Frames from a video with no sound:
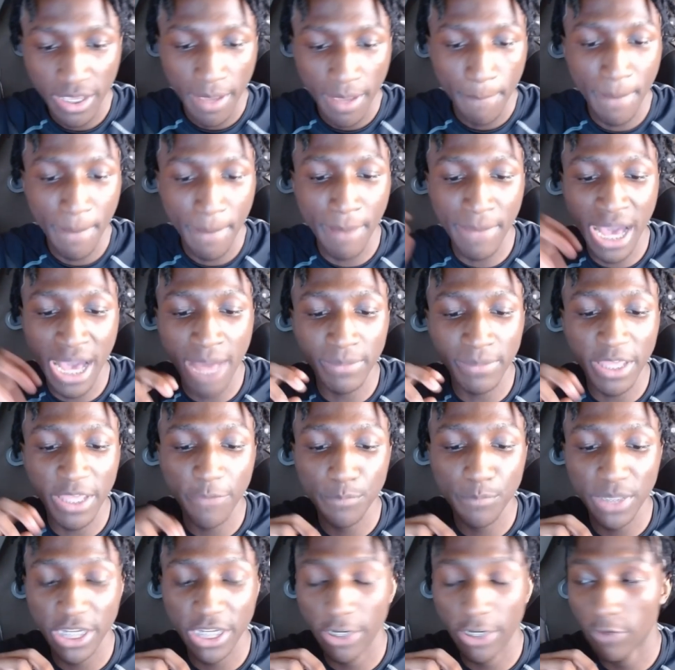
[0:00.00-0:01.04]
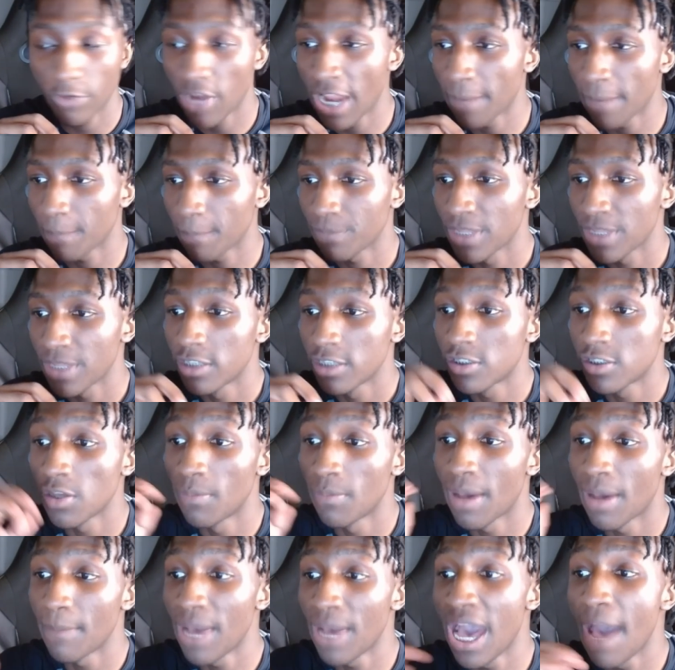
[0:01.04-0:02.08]
My mom left me there, right? So
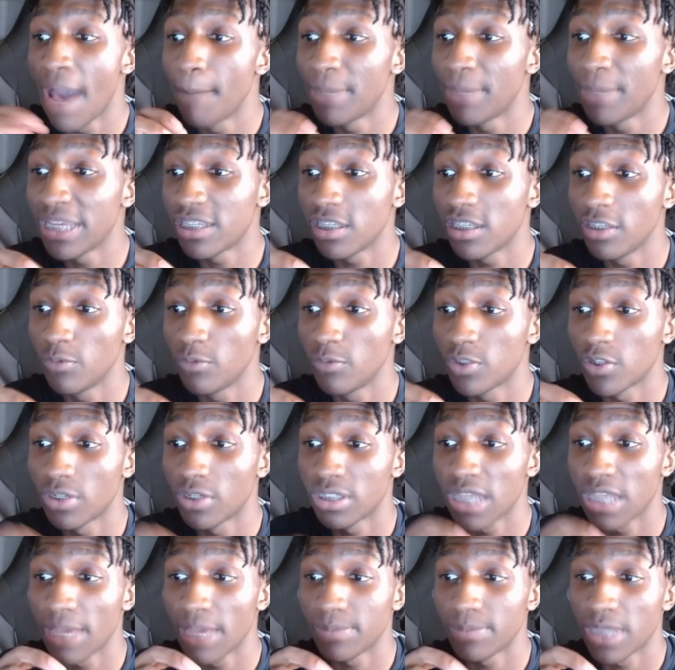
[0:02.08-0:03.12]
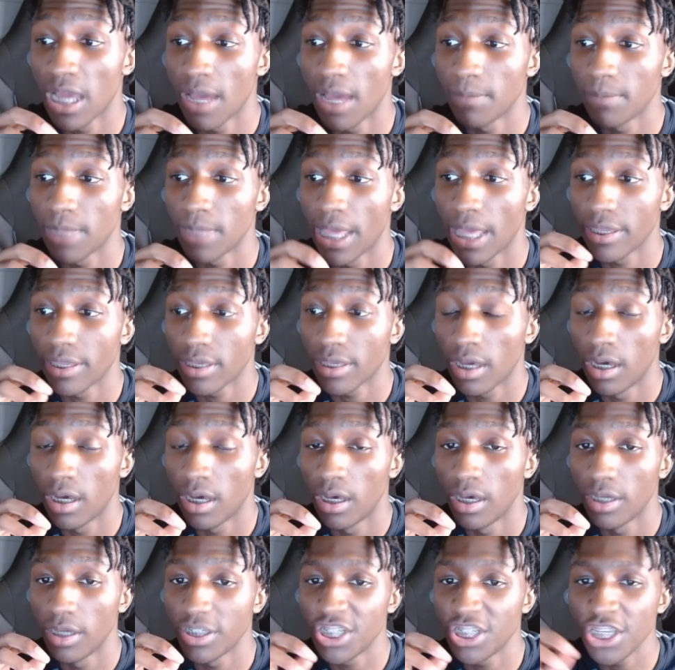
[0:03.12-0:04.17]
my mom basically was on a type time like,
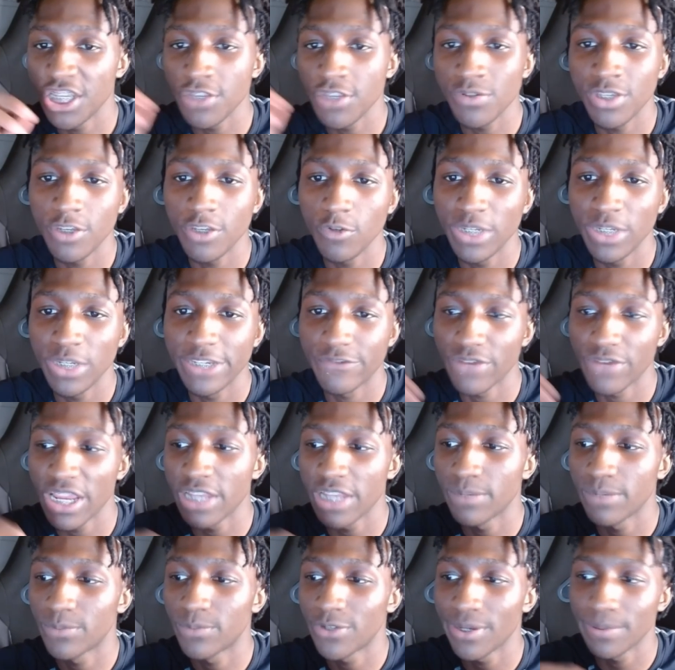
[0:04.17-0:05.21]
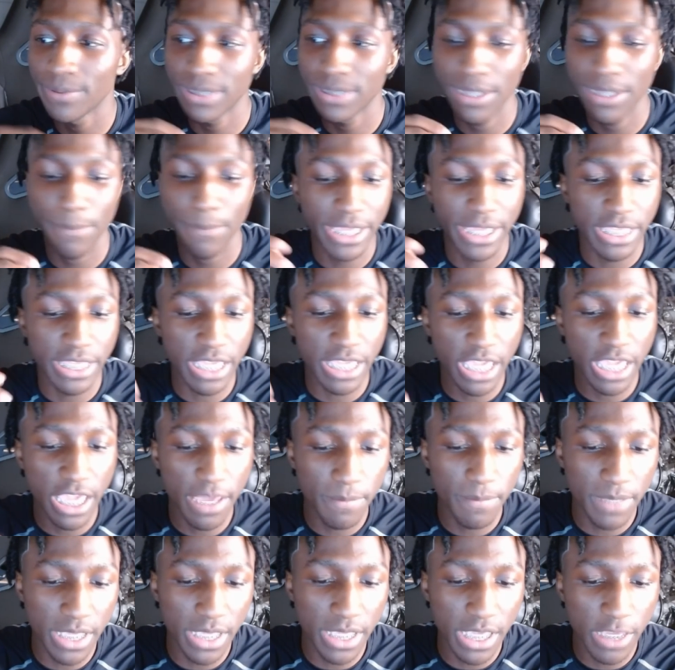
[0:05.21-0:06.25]
she used to do these random trips to
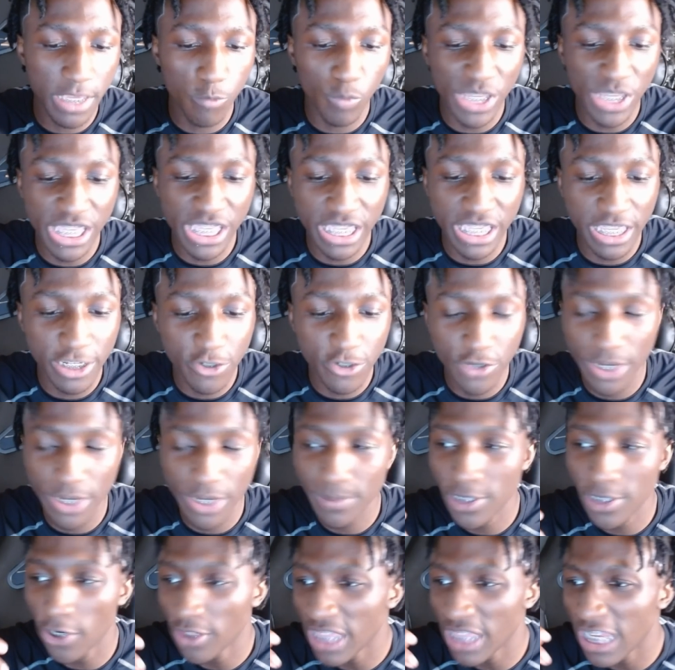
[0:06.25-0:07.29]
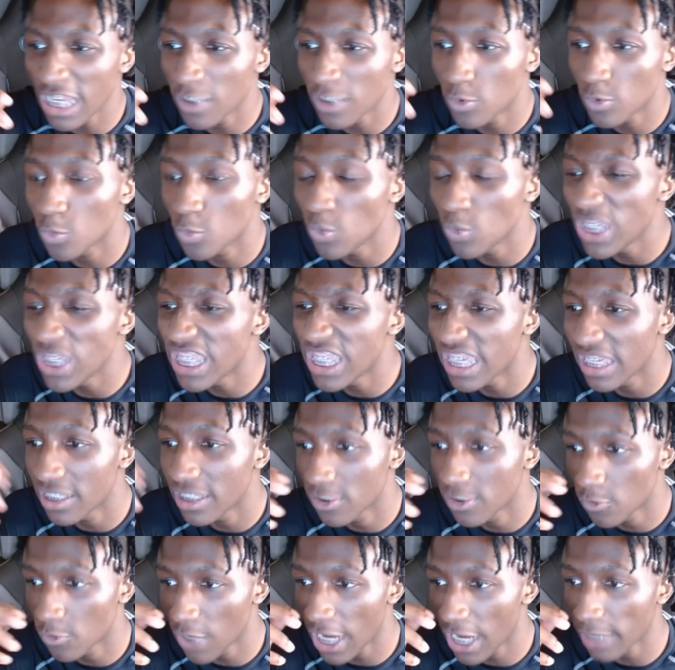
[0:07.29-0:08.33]
Miami, weekend trips. Her things was
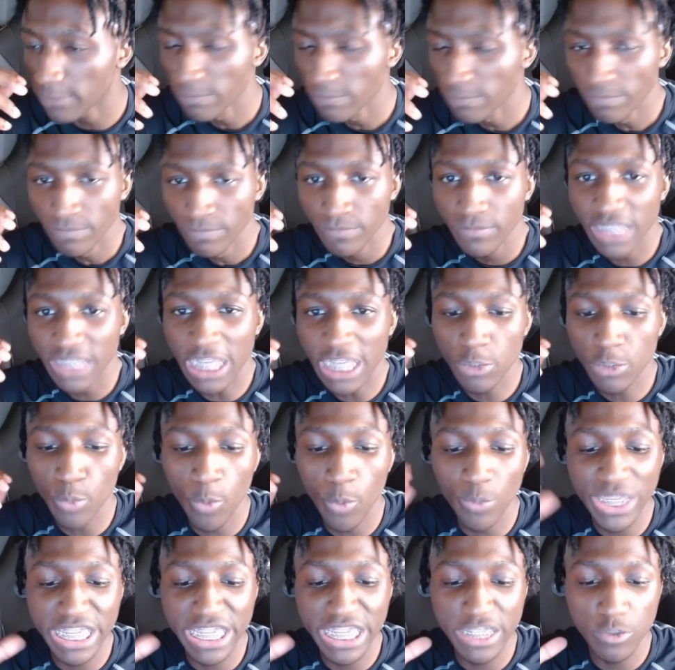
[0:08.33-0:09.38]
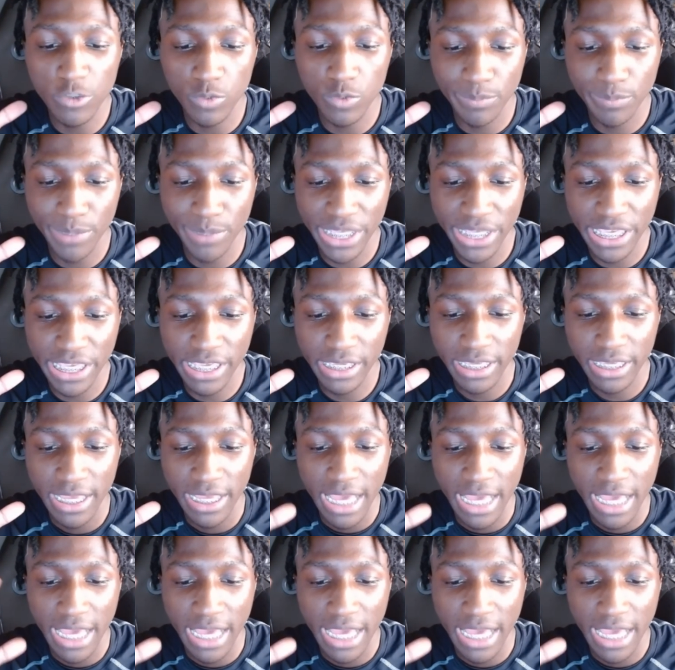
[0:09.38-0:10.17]
weekends, right? That's when weekends was big.